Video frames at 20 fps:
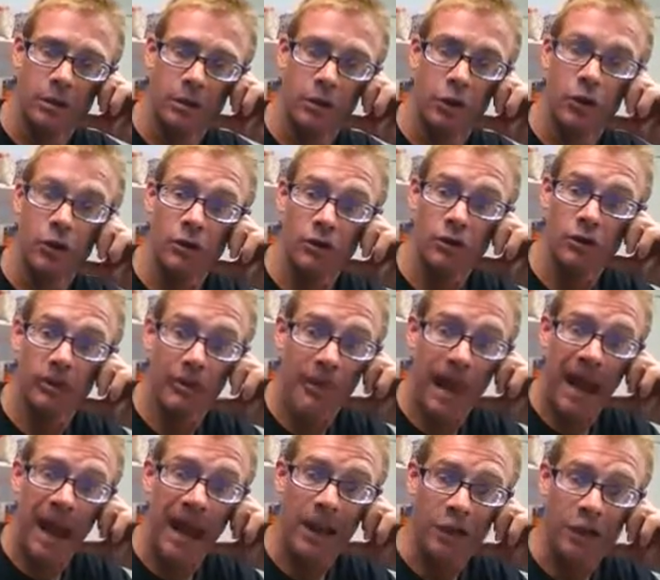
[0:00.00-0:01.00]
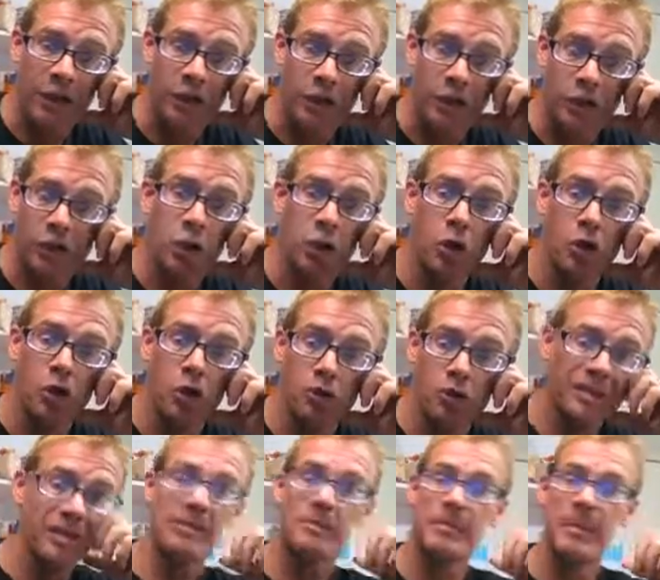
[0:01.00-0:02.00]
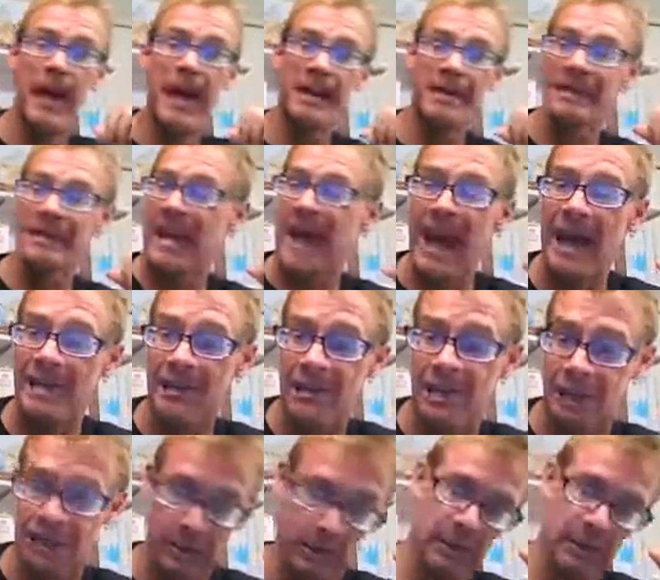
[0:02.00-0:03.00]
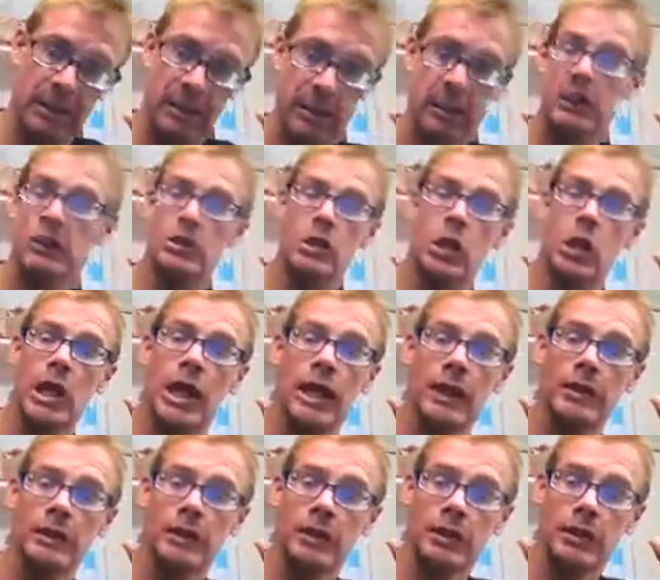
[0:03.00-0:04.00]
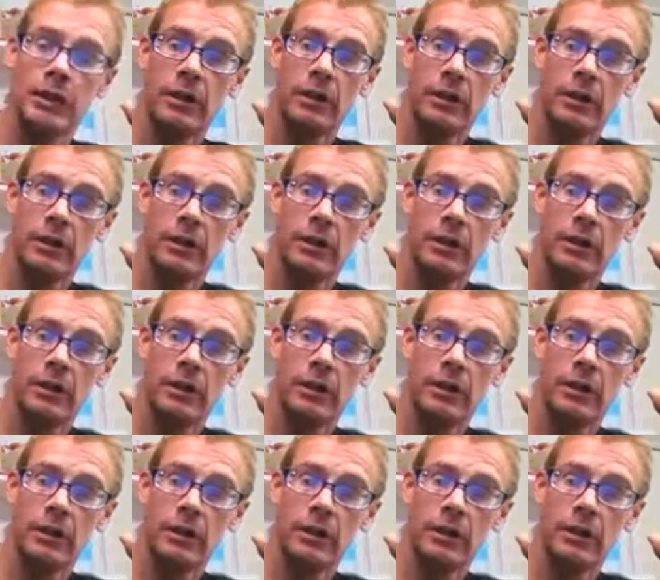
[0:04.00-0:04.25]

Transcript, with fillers: and learn some manners, couth, respect, ethics, and intellect